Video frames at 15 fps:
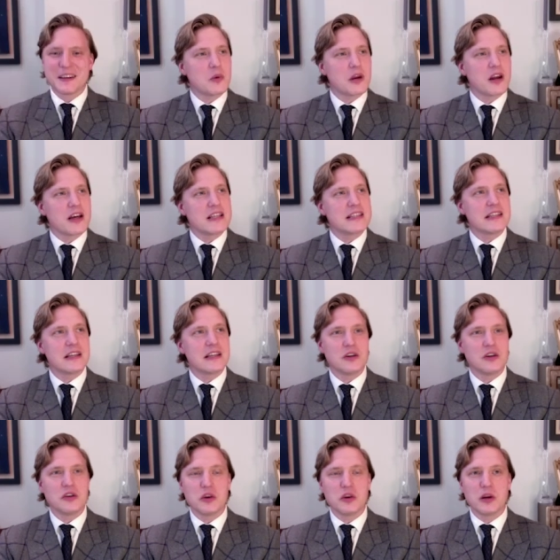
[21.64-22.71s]
when I see
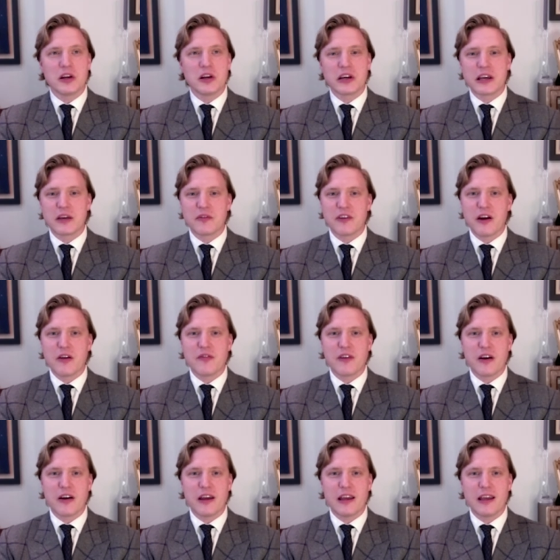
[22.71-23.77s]
you, you are looking very,
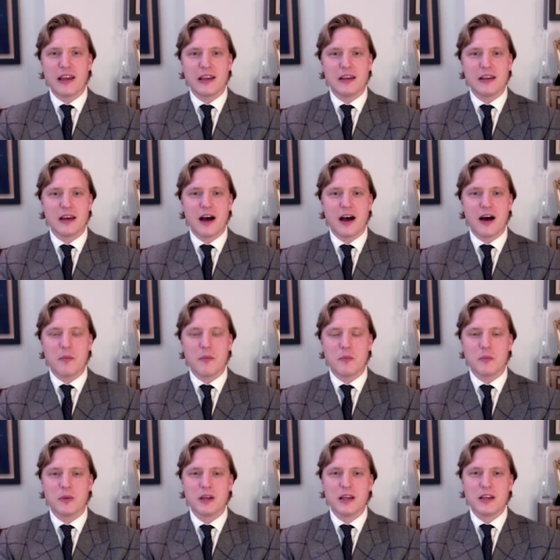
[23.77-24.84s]
very
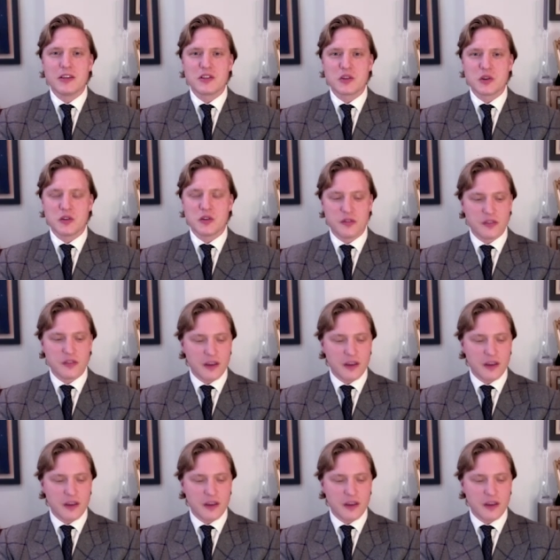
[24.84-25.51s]
sort of